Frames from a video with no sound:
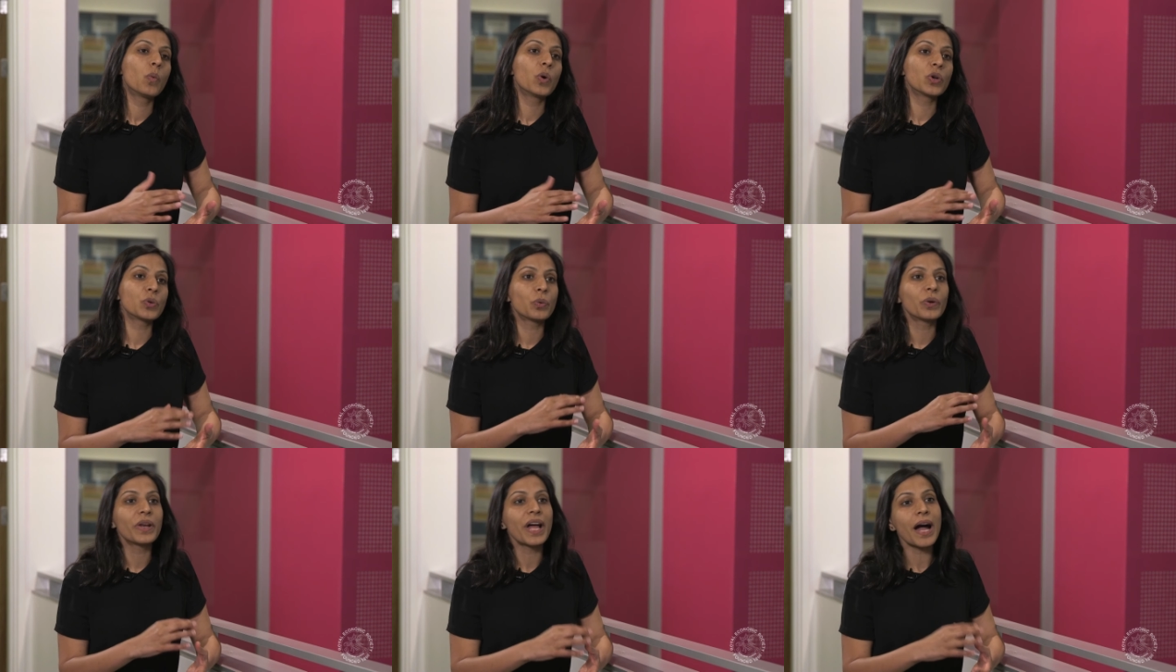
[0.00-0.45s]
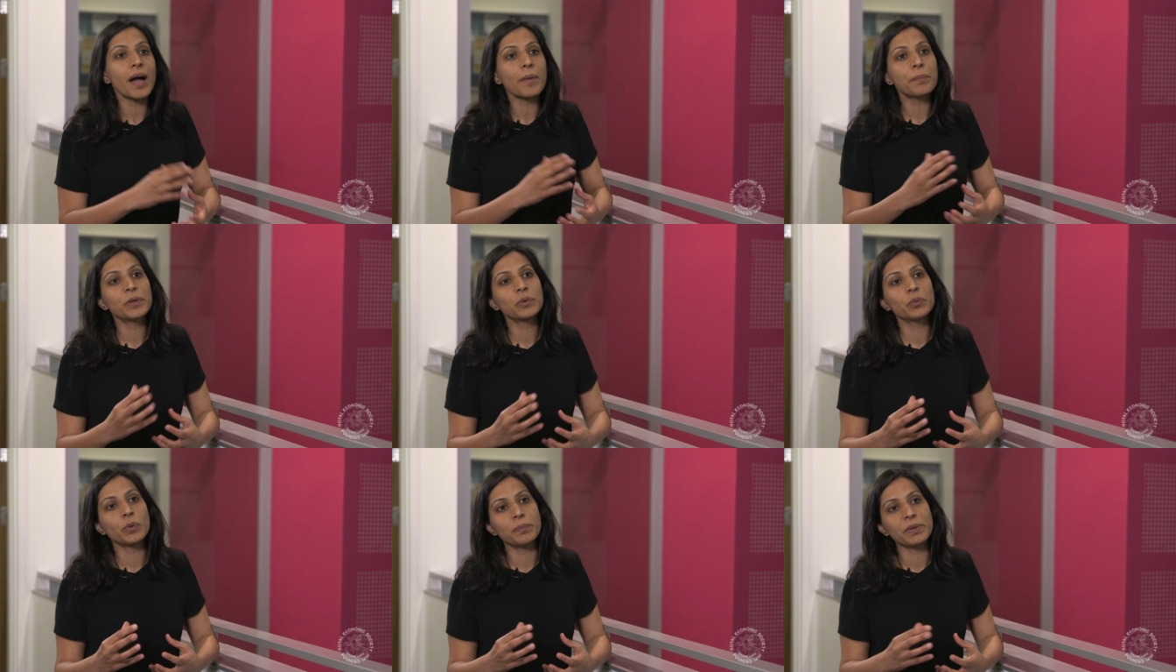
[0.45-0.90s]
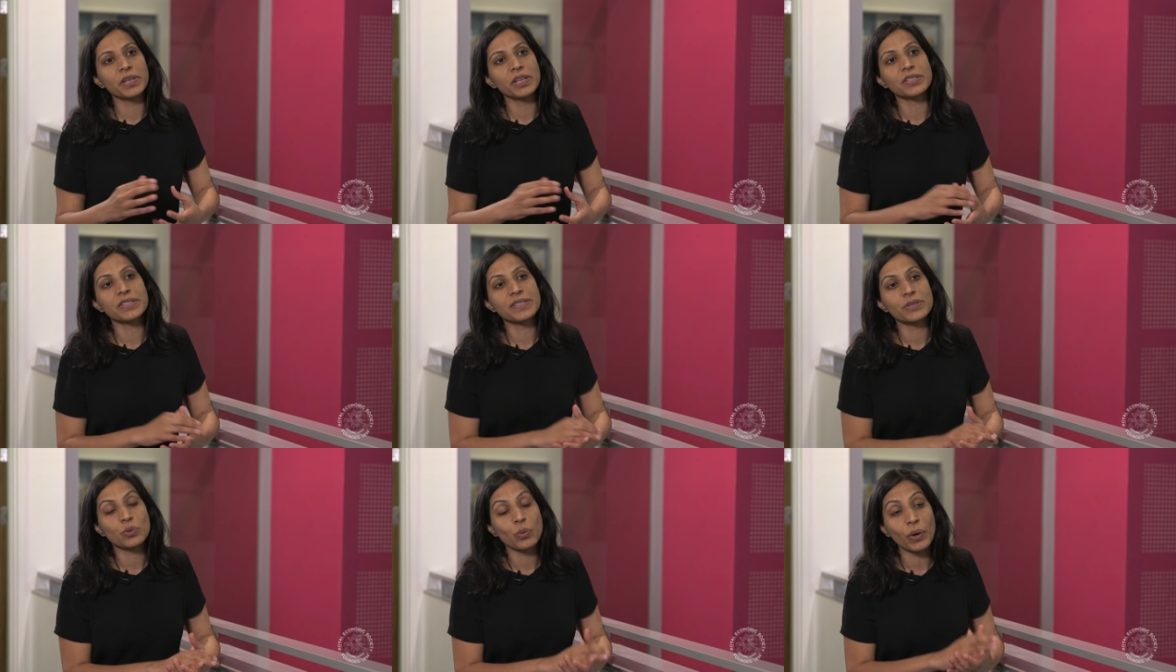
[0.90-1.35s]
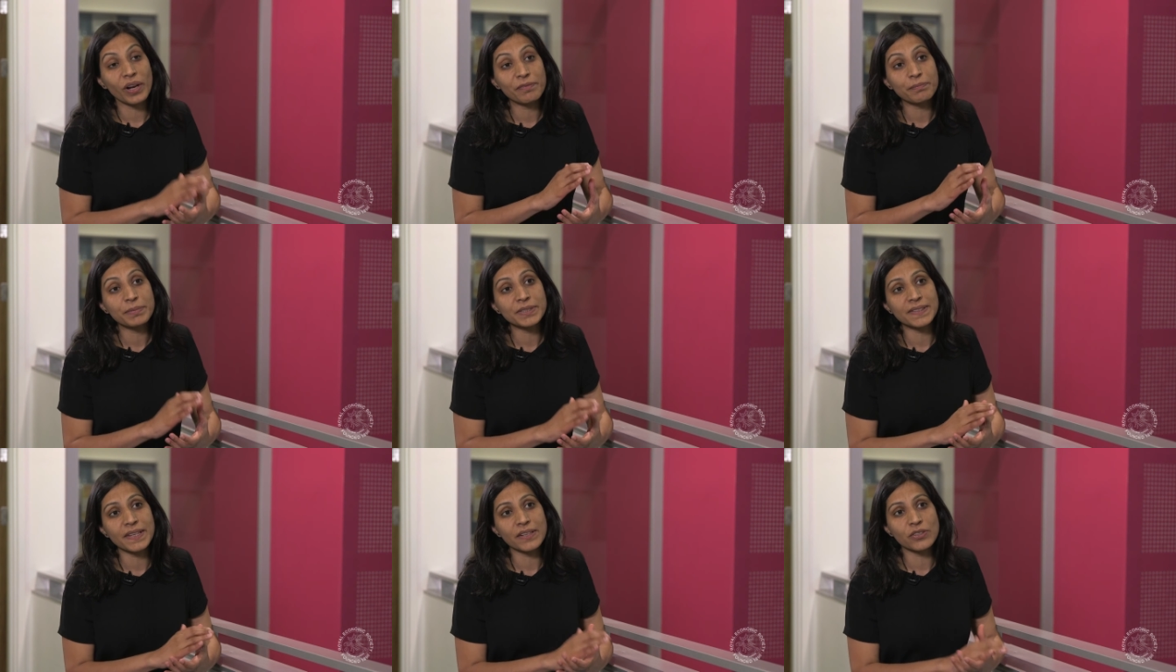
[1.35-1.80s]
what would happen would be a
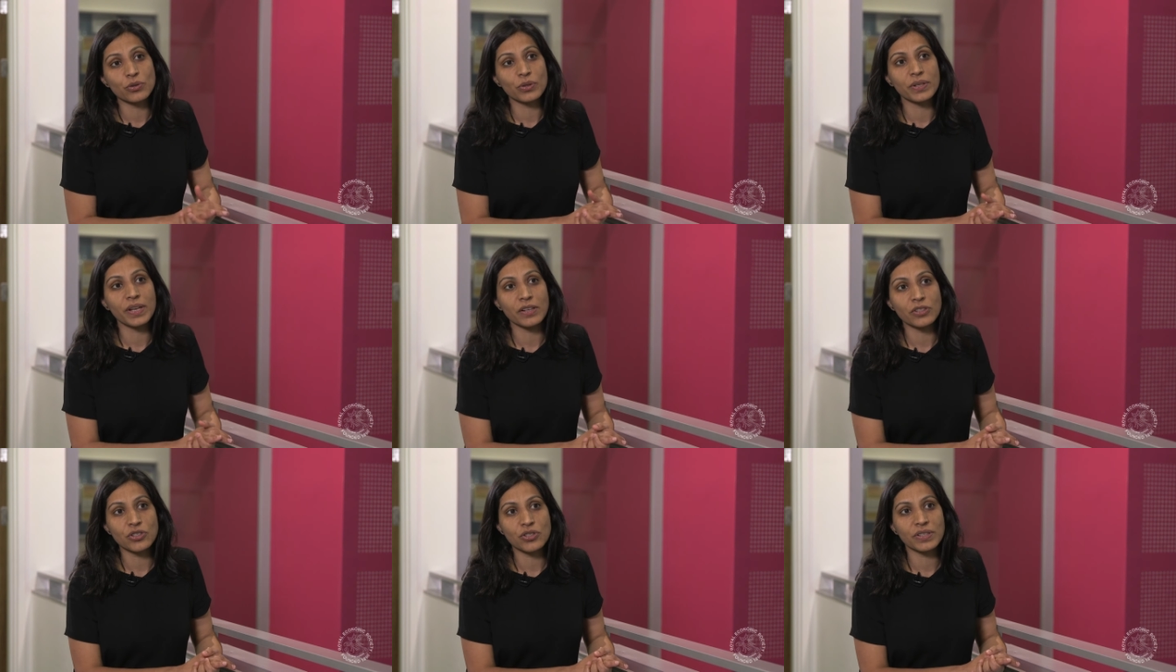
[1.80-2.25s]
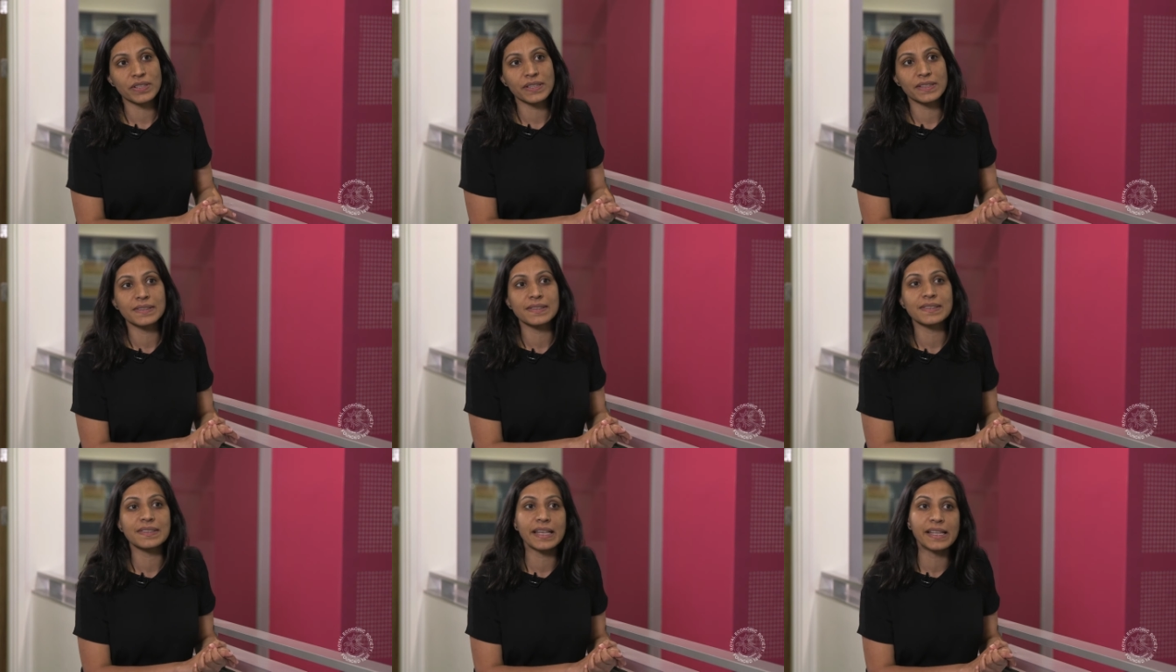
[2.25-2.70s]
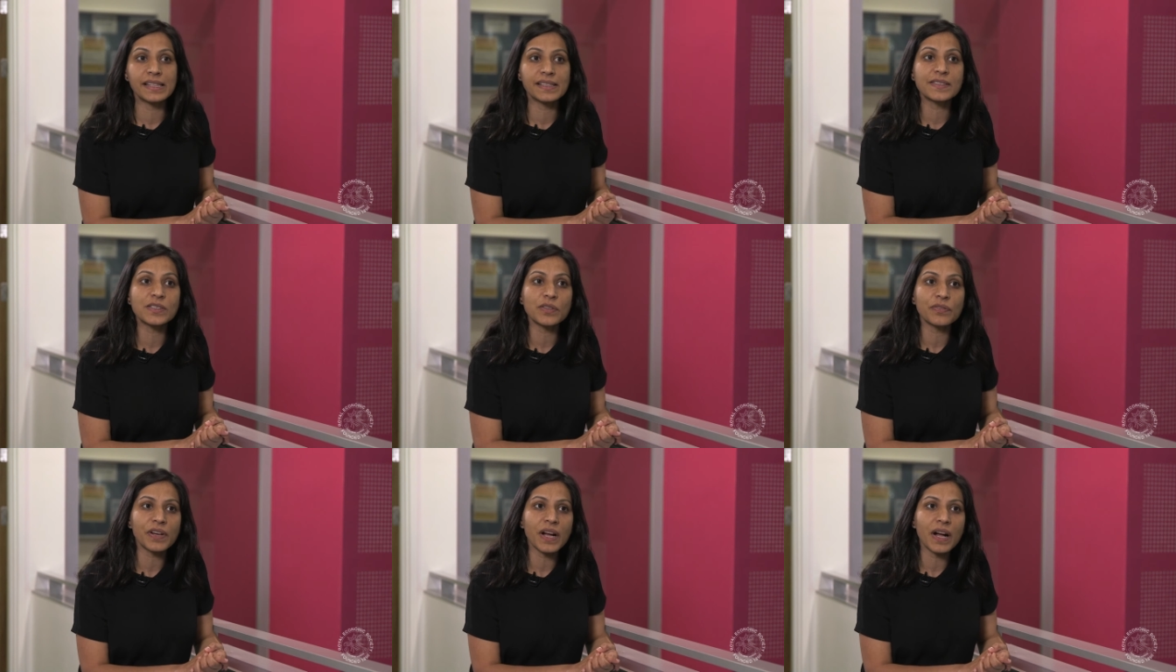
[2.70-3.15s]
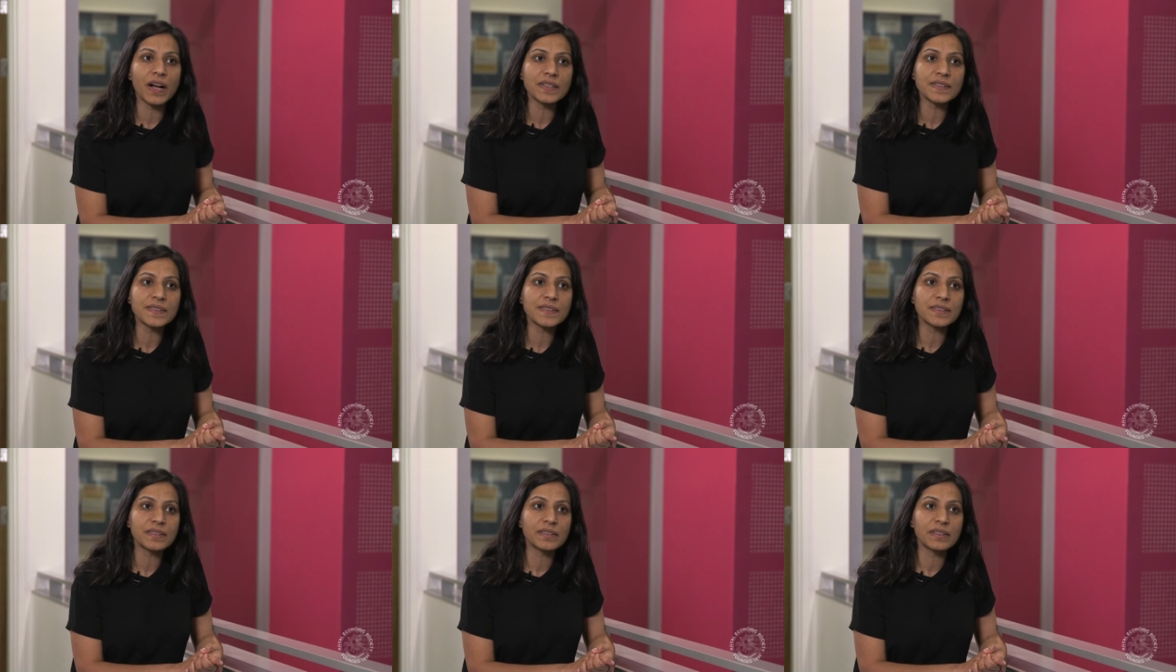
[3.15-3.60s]
12% reduction in sales of
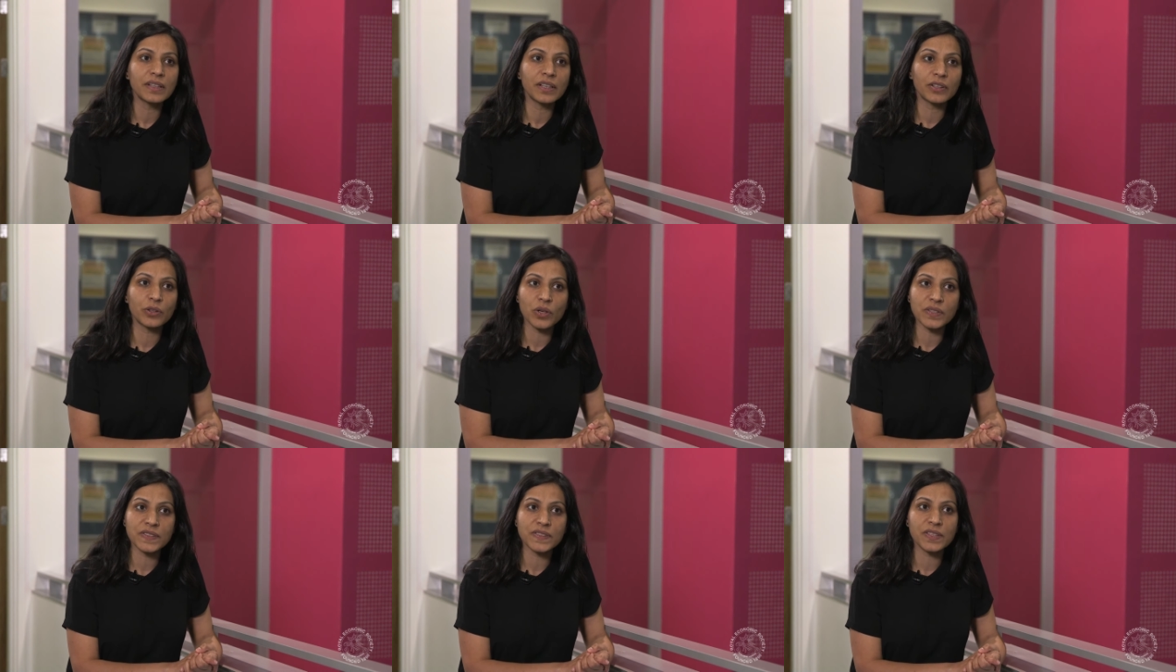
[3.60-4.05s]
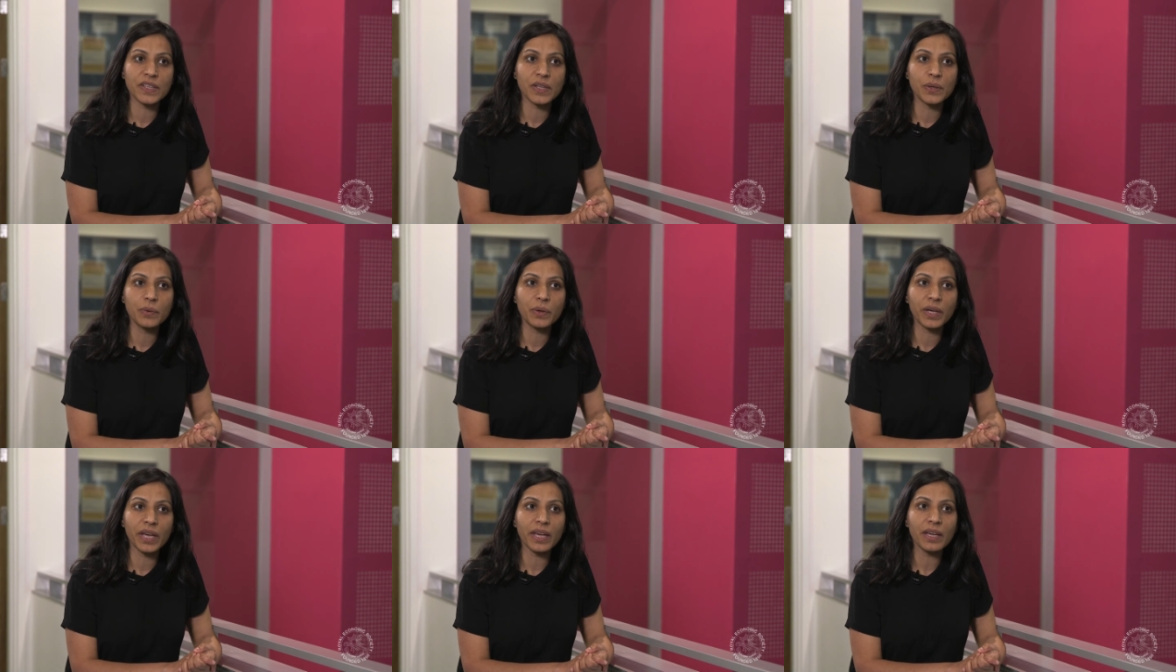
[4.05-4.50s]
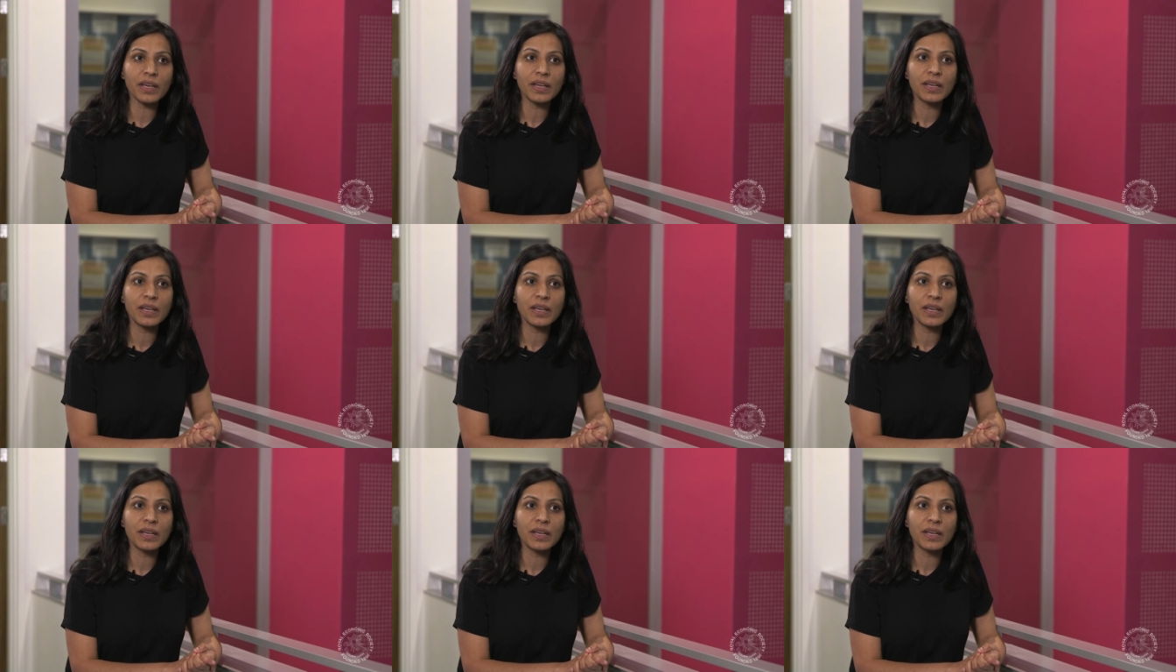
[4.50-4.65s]
cars across the UK,